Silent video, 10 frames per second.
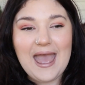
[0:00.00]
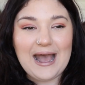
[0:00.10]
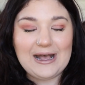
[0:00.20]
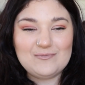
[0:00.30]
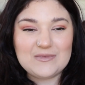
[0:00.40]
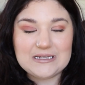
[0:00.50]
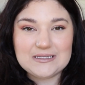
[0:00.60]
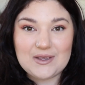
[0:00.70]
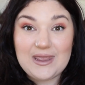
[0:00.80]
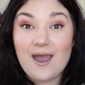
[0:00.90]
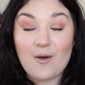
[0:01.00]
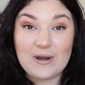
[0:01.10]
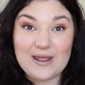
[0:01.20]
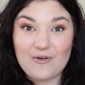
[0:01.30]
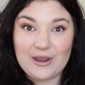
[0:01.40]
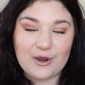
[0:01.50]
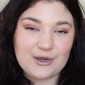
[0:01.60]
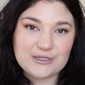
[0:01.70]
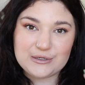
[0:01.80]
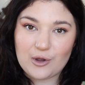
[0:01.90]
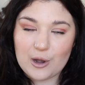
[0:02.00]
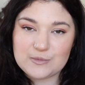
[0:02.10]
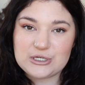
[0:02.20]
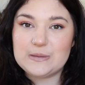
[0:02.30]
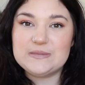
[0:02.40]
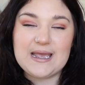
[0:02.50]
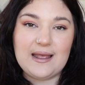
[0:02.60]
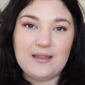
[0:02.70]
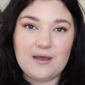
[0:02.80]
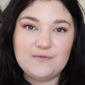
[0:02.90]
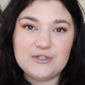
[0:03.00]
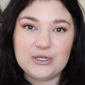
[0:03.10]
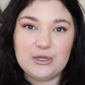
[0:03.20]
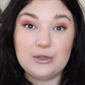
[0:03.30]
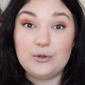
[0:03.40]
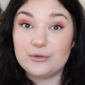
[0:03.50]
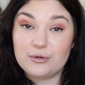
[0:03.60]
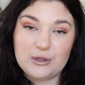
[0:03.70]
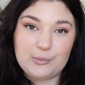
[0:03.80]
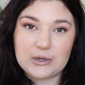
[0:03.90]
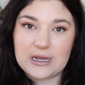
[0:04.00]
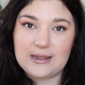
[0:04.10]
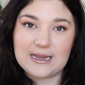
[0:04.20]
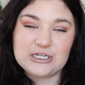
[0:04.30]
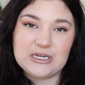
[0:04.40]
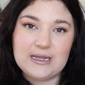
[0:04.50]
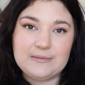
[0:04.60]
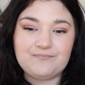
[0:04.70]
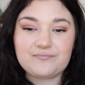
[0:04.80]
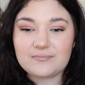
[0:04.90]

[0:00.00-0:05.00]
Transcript: And so yeah, whenever I go to op shops, I love to look through the book collection